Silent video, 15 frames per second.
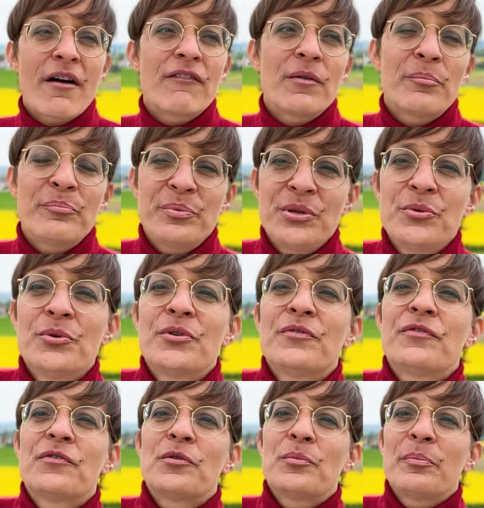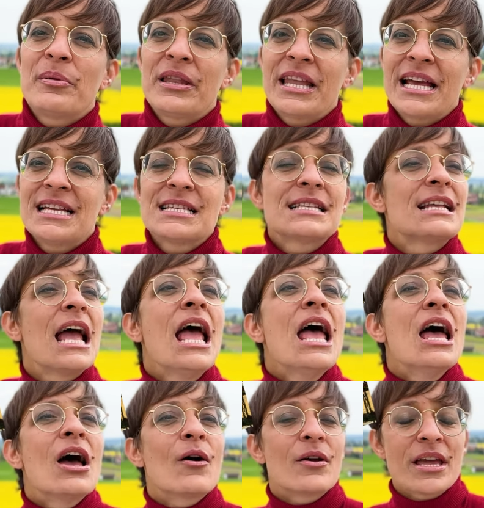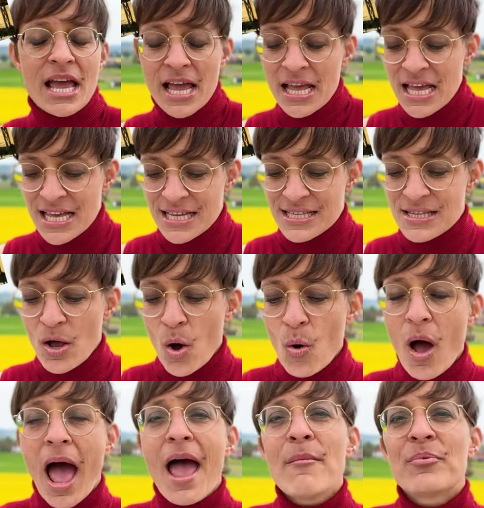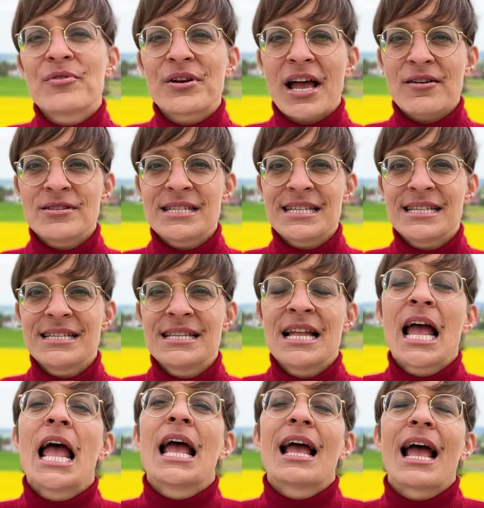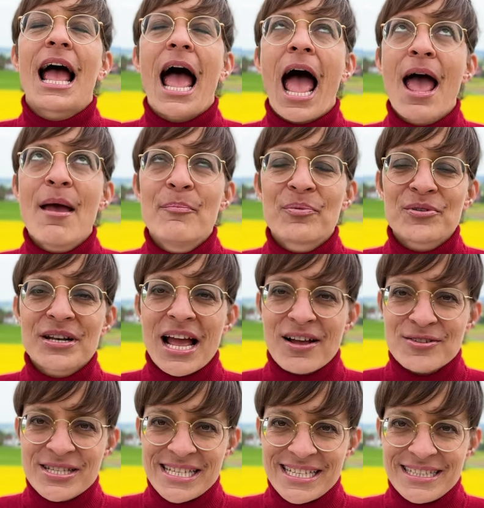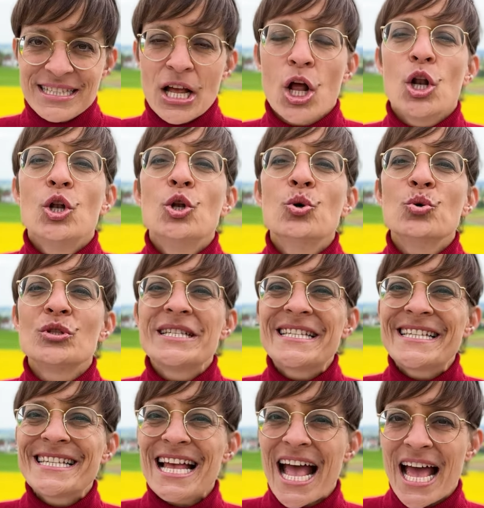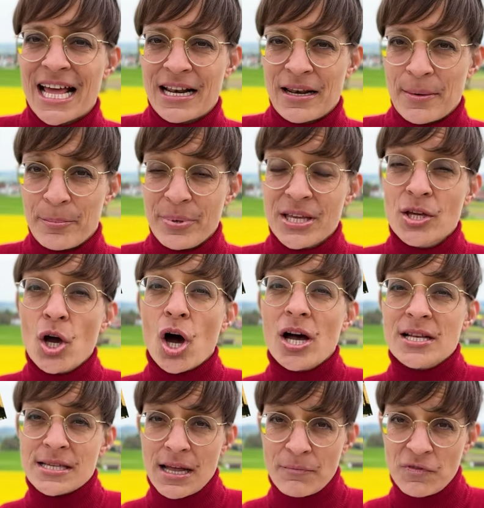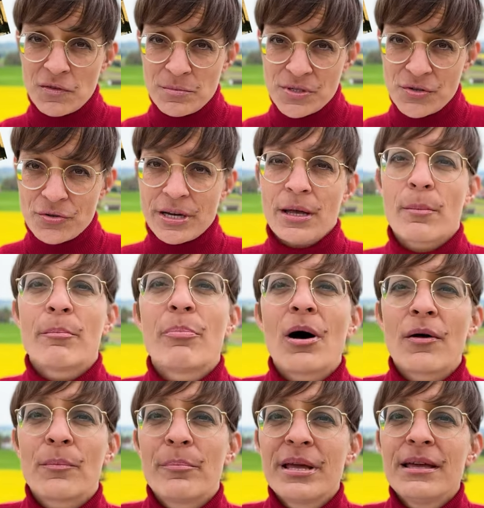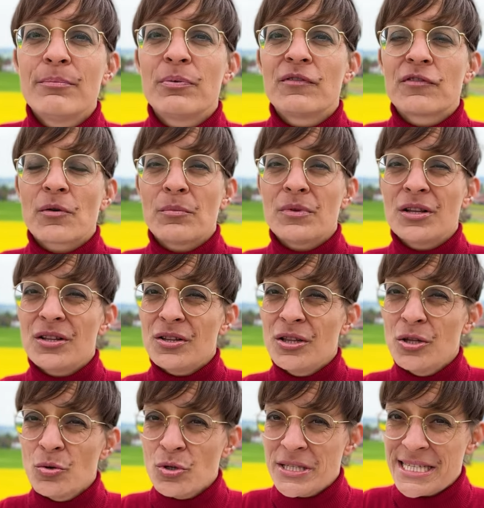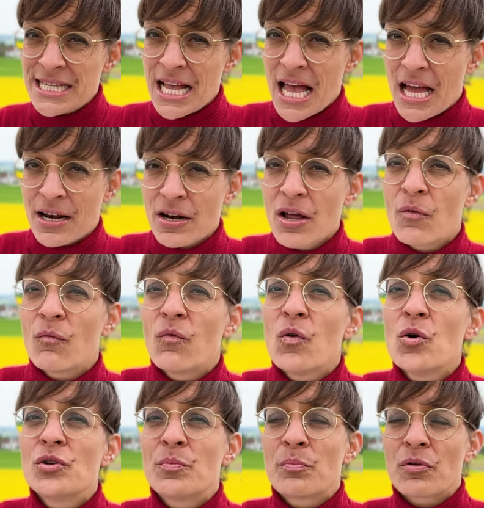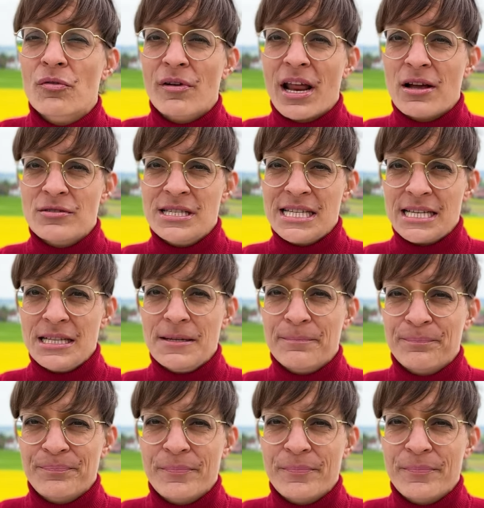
a beautiful place. Okay, so I pronounce it Lucerne because I'm from Zurich, but people from Lucerne would pronounce it